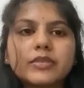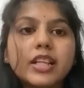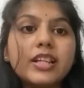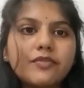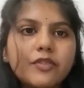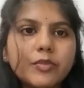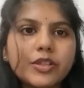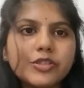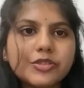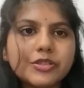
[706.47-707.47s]

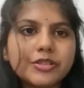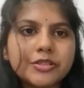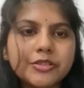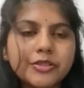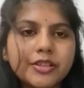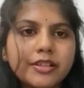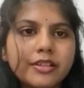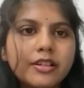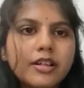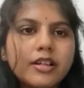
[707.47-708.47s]
information to the
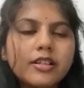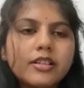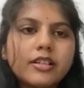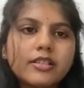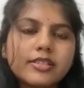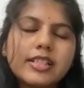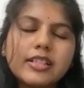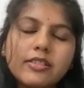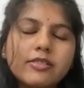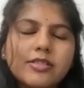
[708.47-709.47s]

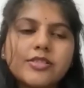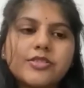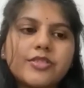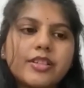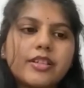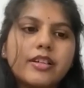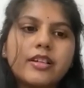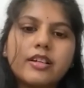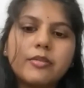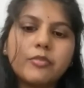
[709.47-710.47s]
signals to the
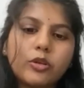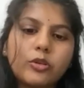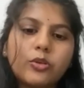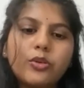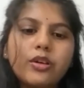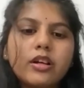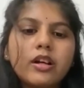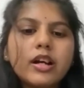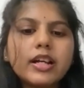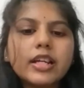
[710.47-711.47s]
motor.
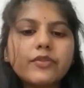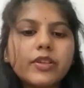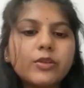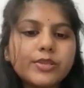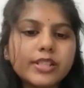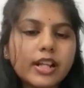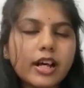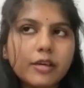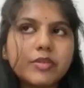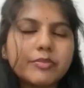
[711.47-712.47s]
It will loosen
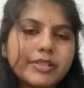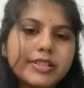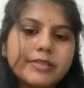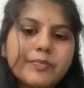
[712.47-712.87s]
up a bit,